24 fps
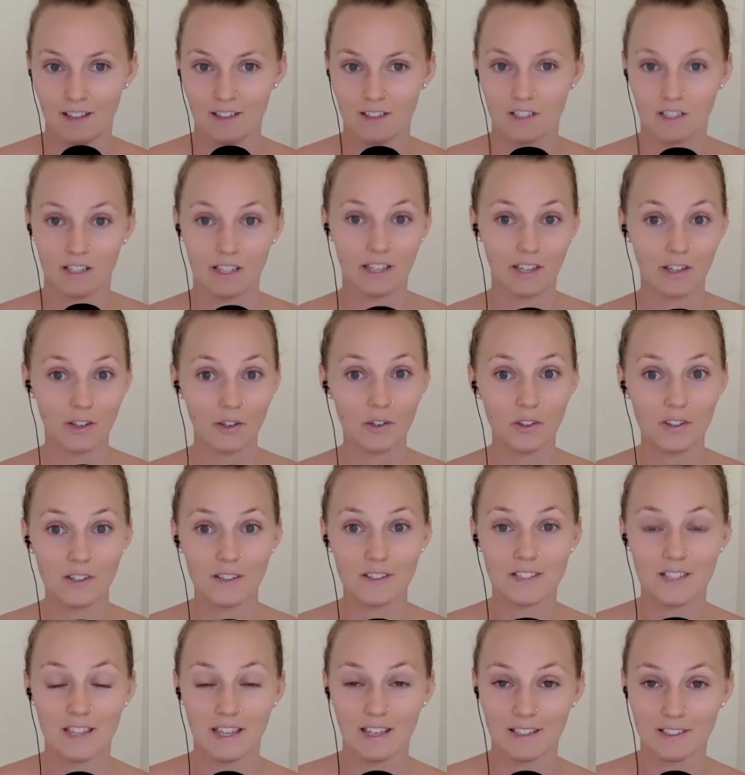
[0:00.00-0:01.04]
to kill
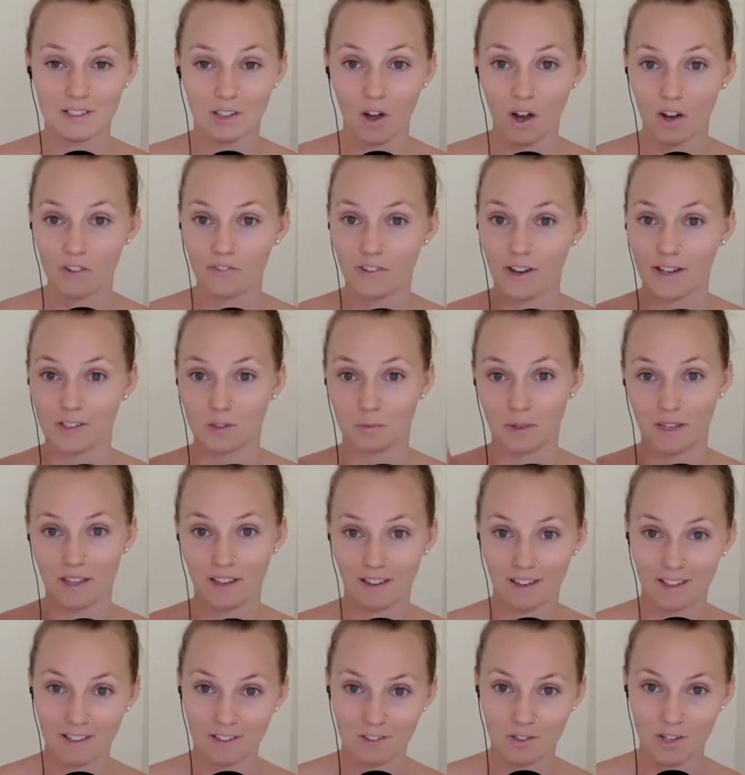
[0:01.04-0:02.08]
these things off as we
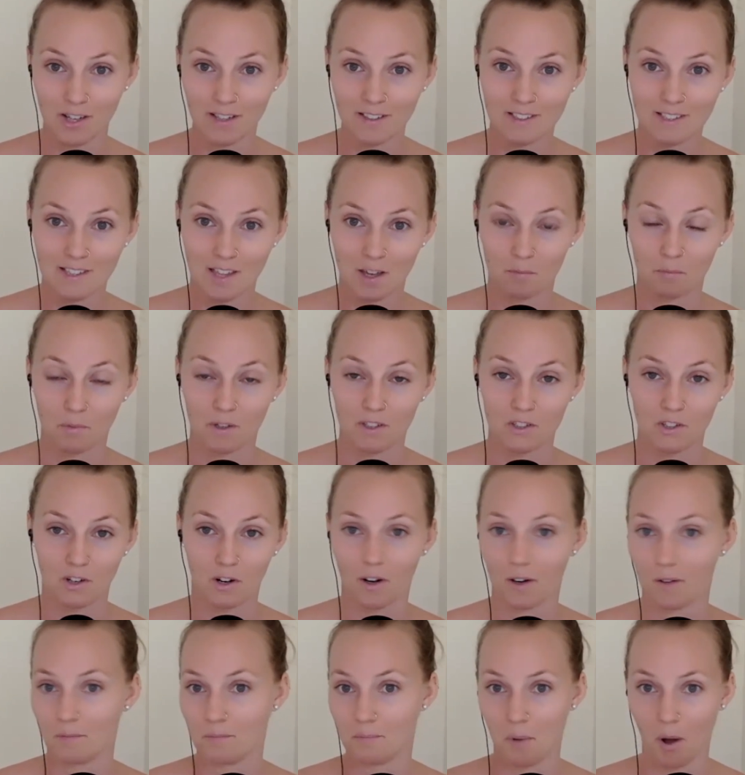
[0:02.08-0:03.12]
ingest them, which
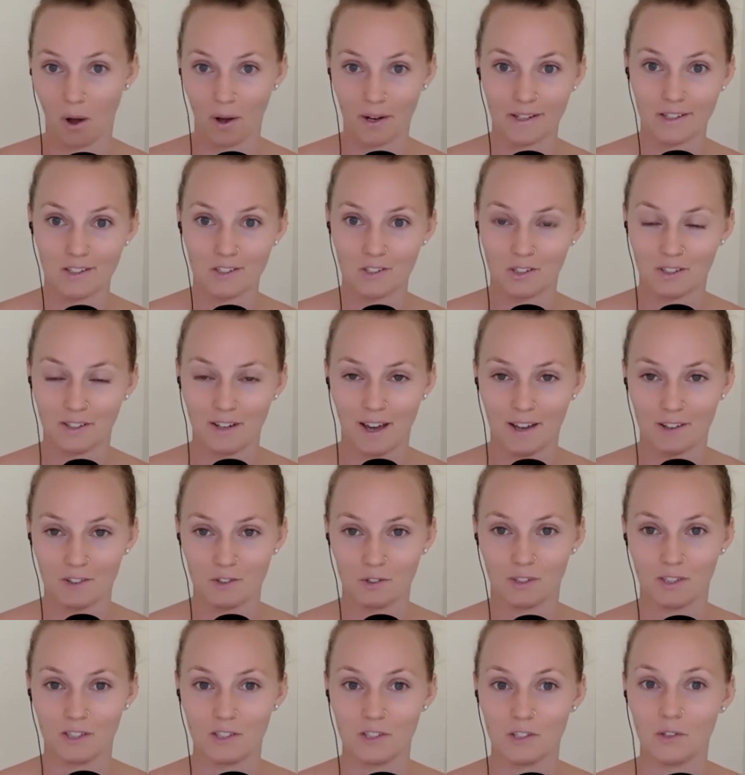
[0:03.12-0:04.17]
our body should
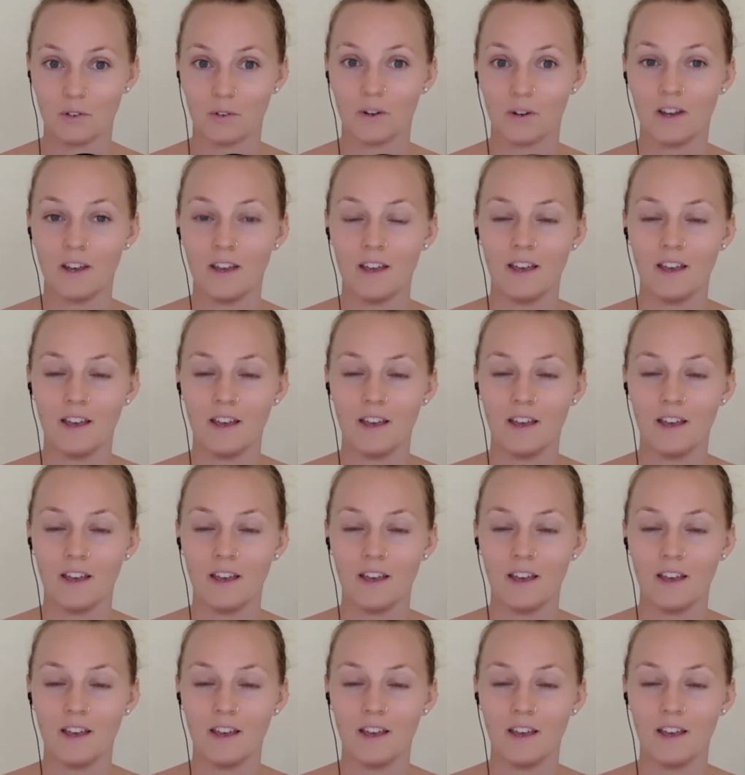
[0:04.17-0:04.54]
naturally do,